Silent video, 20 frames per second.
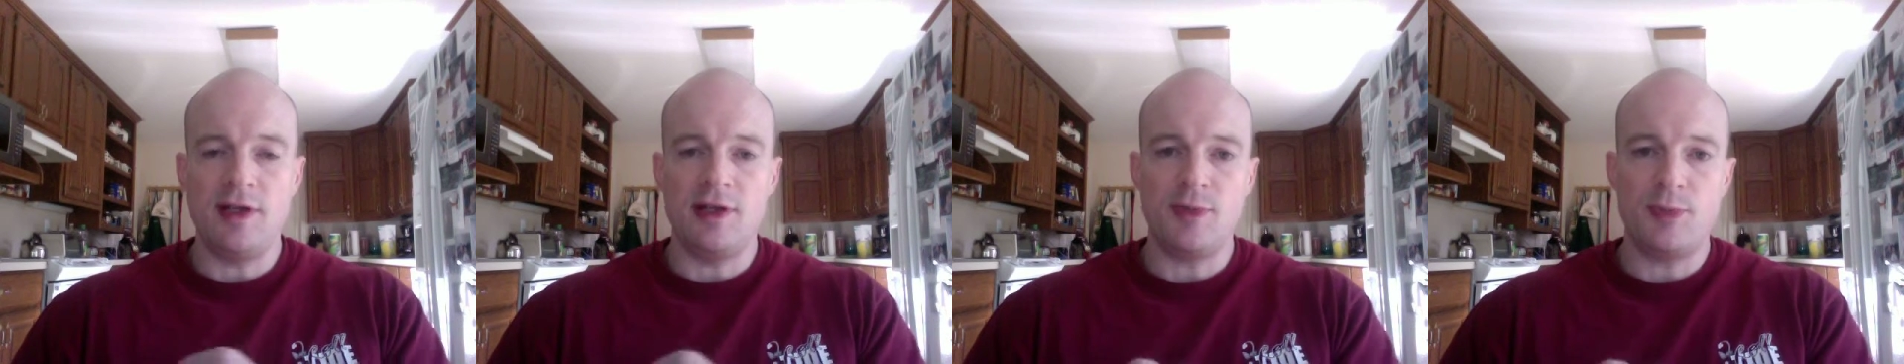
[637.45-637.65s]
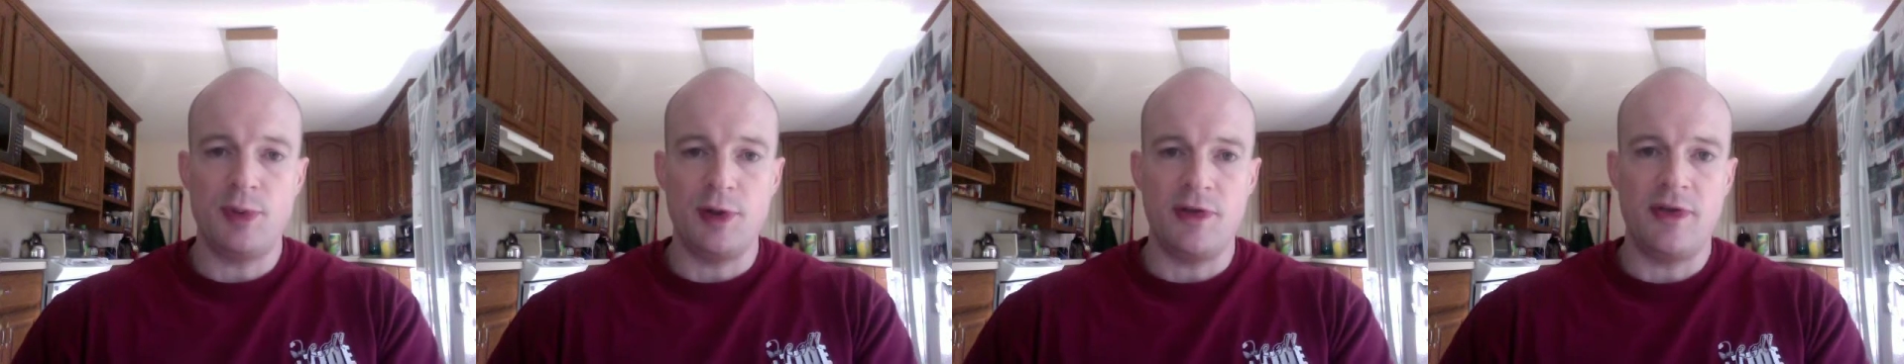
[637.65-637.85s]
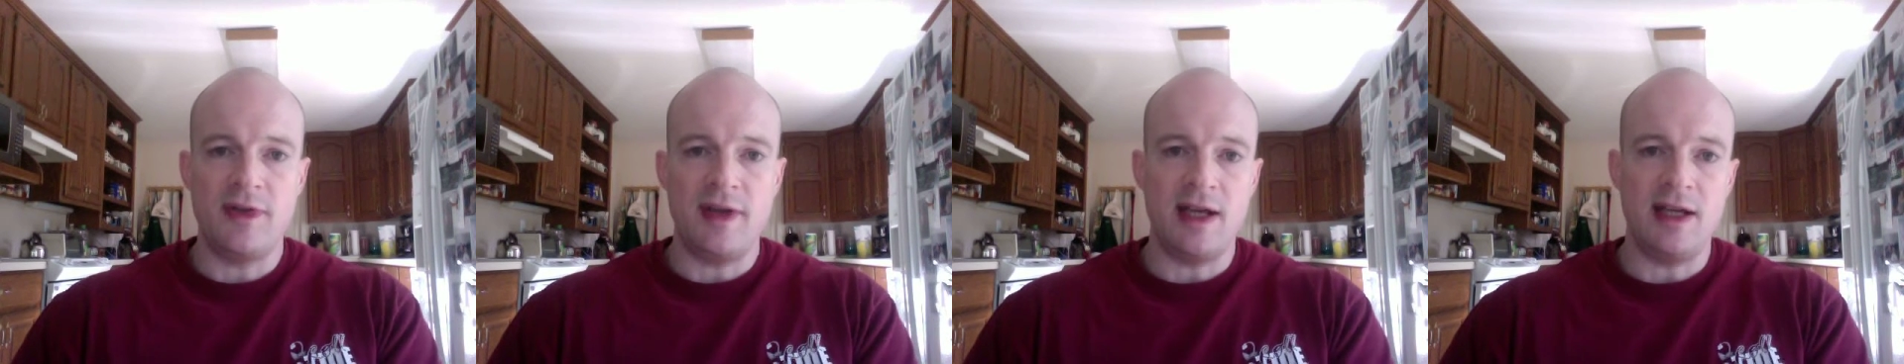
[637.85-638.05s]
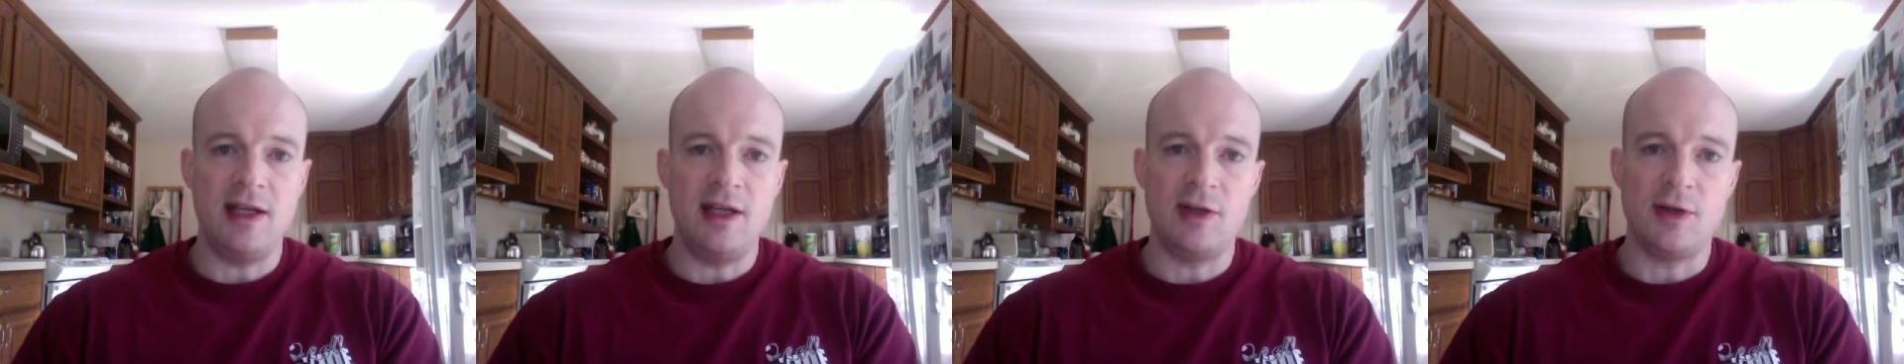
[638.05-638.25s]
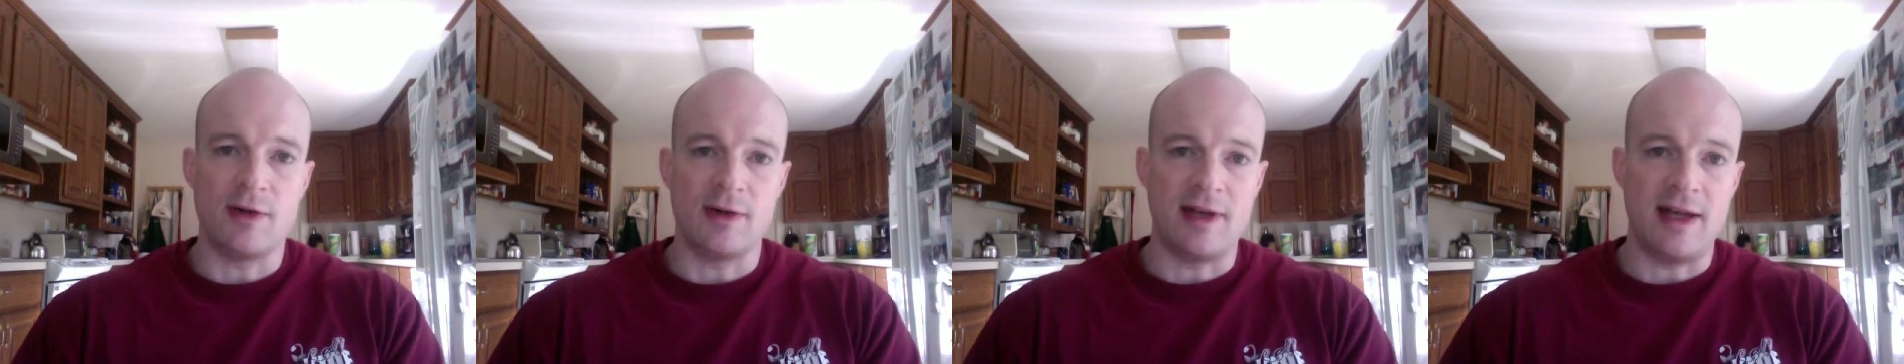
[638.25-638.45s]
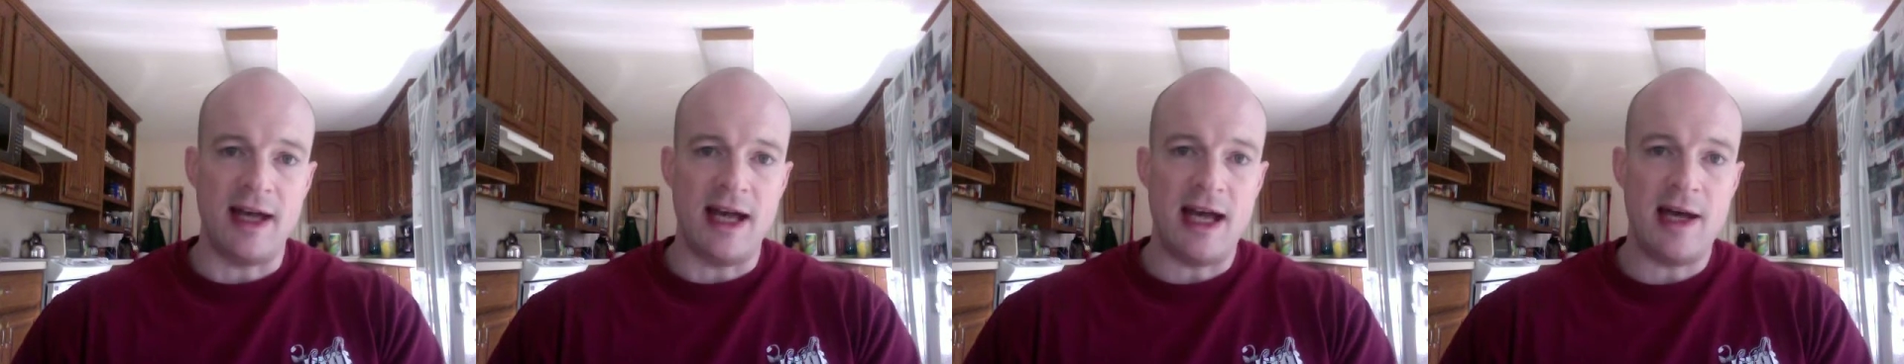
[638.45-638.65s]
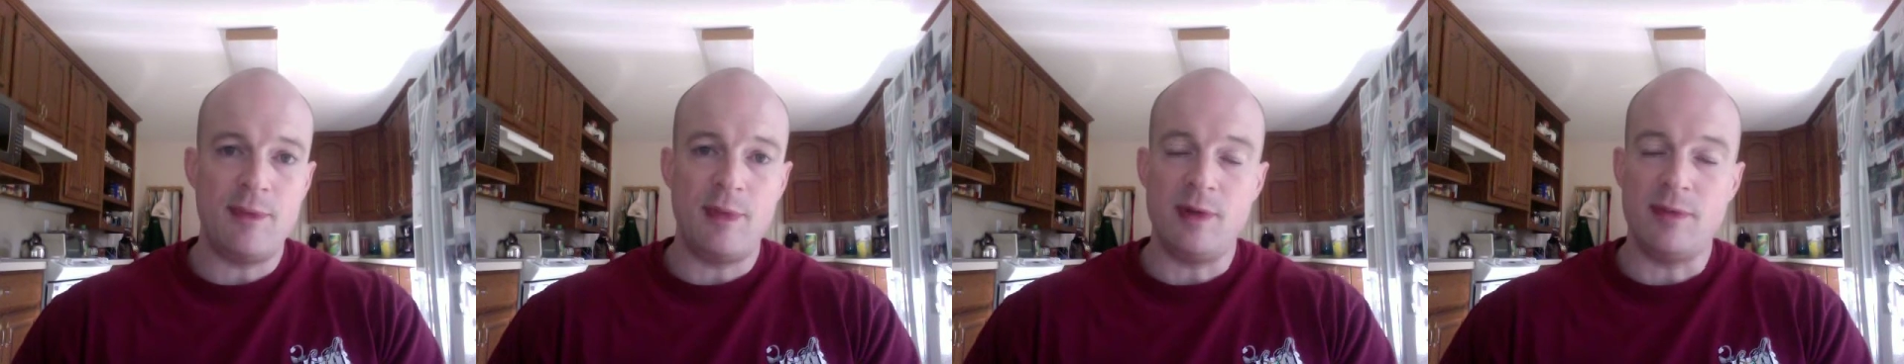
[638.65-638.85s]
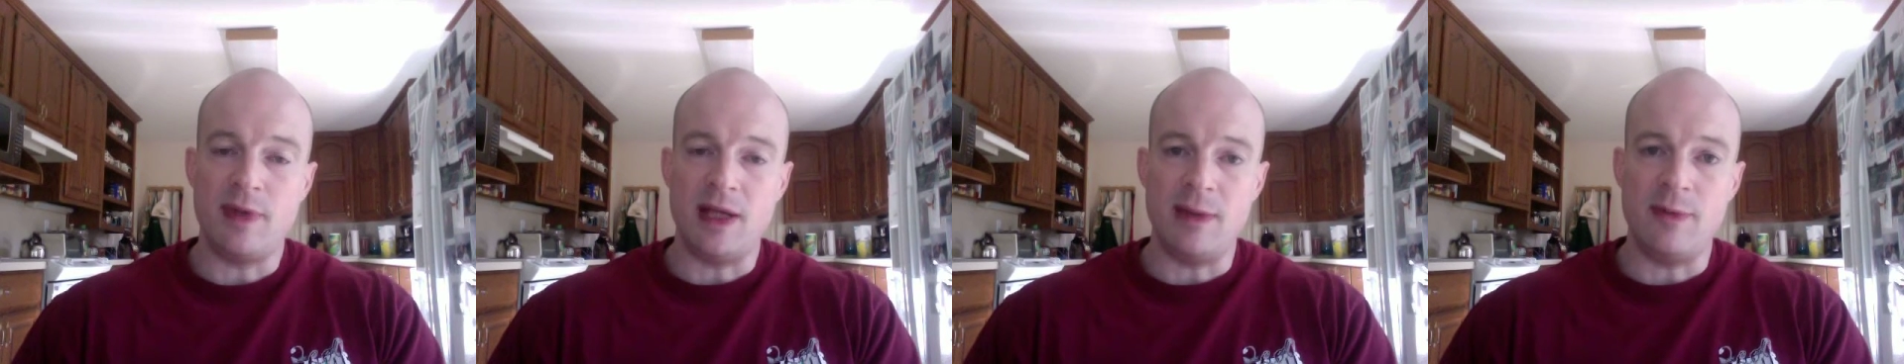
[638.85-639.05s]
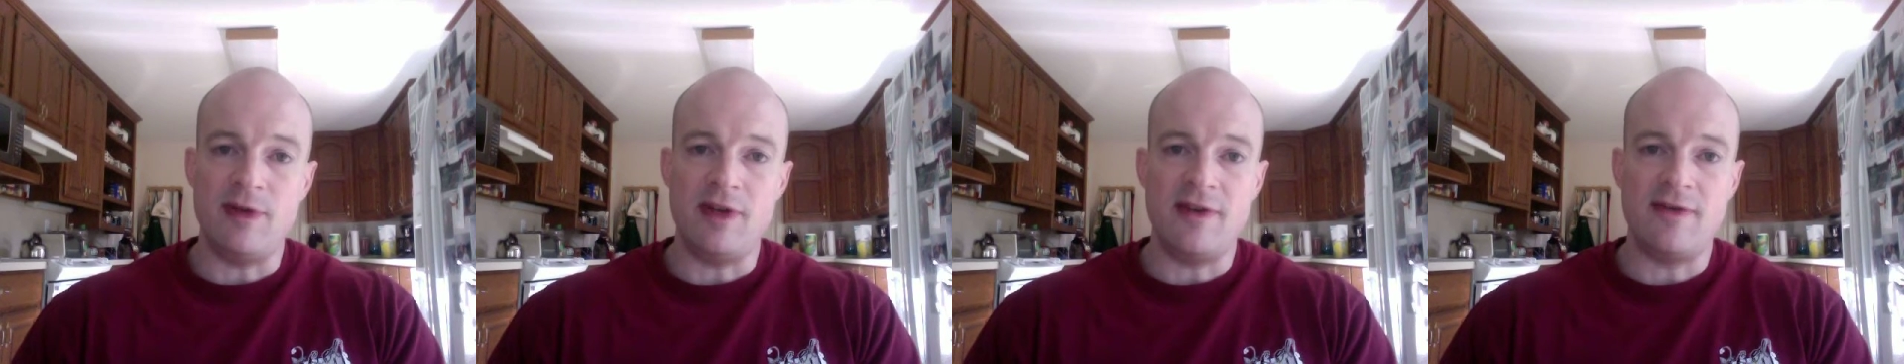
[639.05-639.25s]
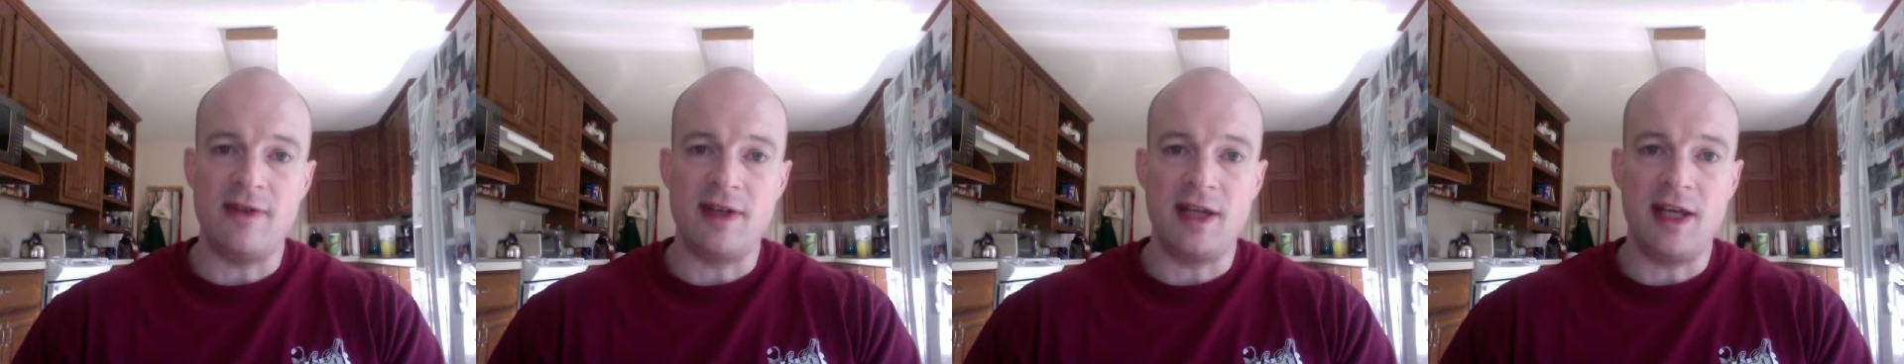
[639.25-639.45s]
is put that in your lap and maybe
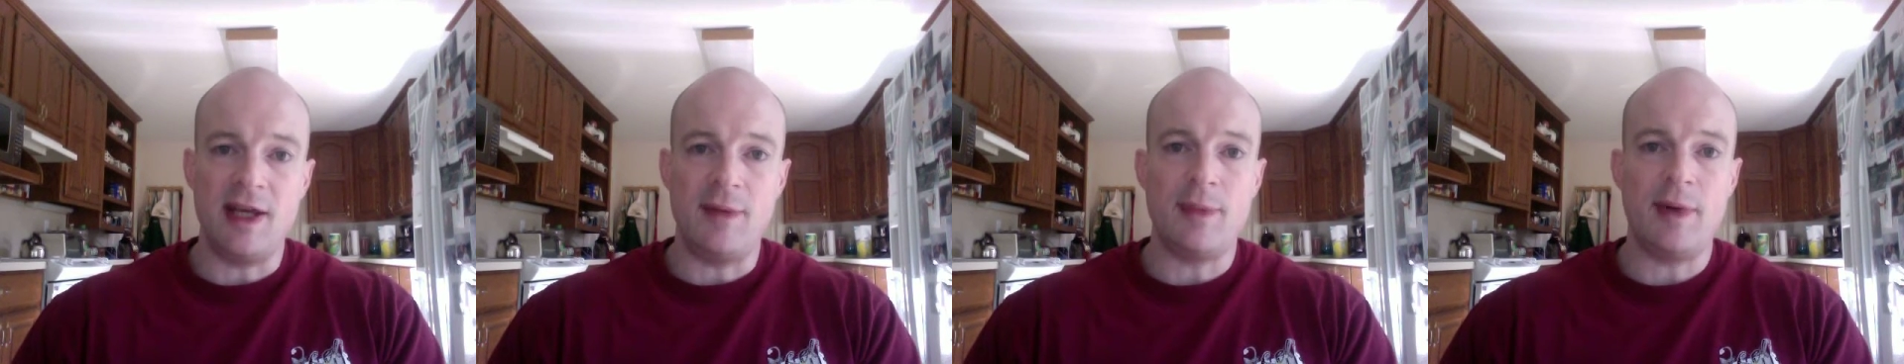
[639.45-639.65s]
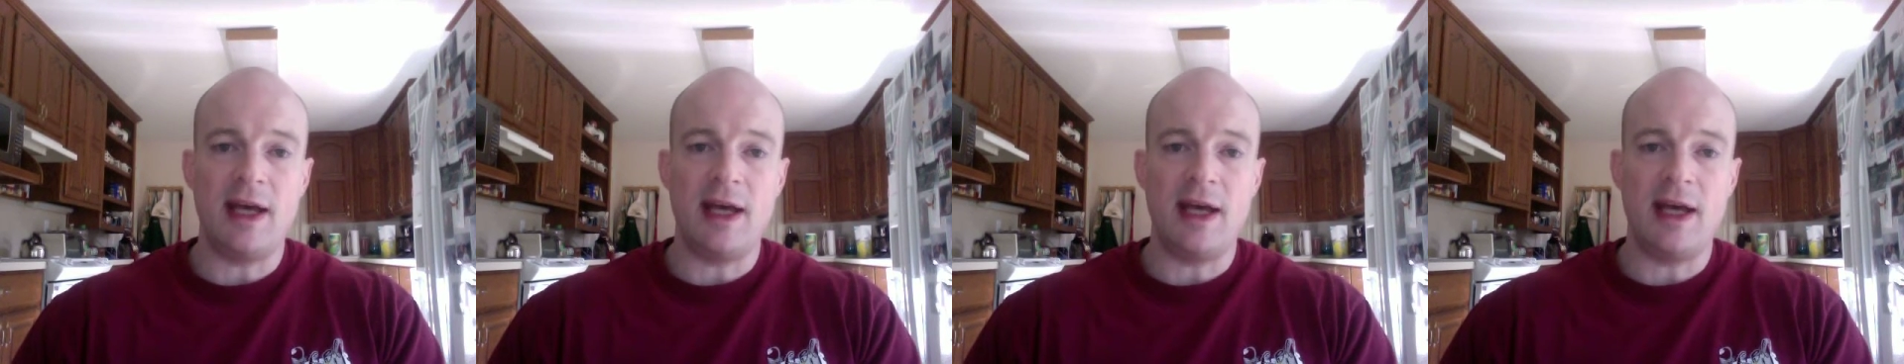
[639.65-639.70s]
even keep